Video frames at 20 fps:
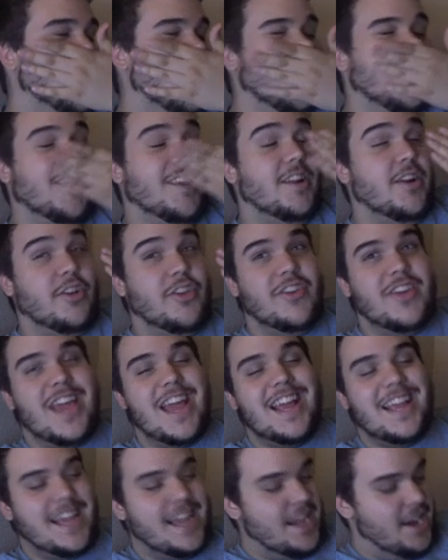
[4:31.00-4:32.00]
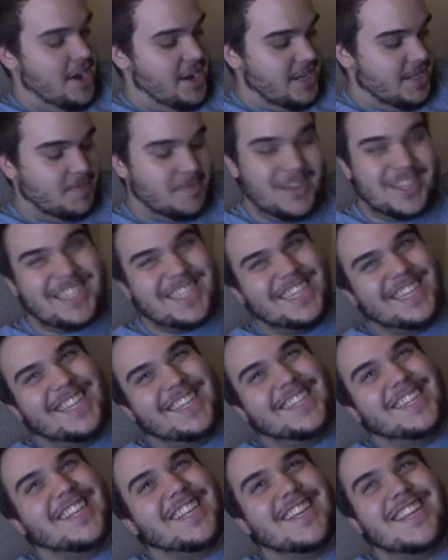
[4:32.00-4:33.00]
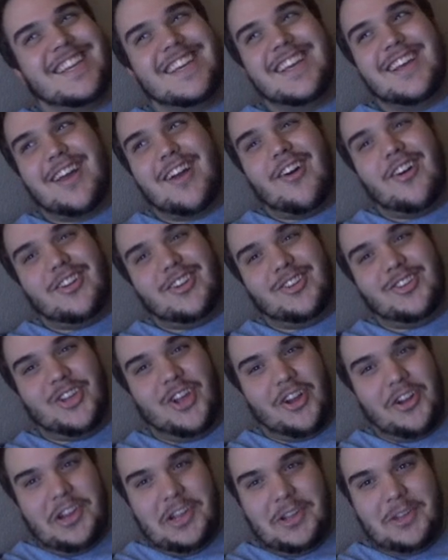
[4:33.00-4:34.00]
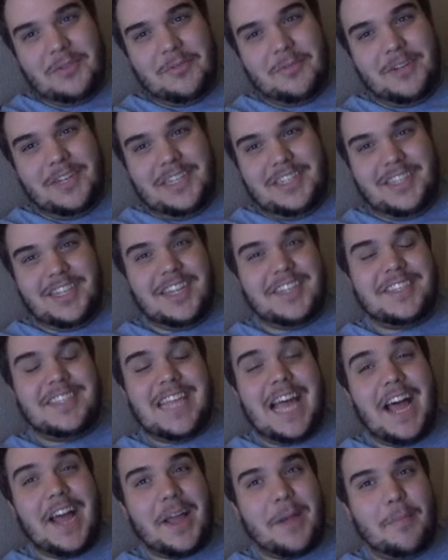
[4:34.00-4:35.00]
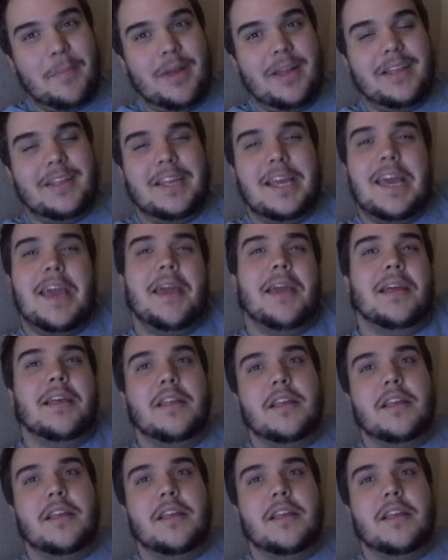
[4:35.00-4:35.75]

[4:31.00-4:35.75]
You know, you can get Cosmicked on your target, which does suck, but eh.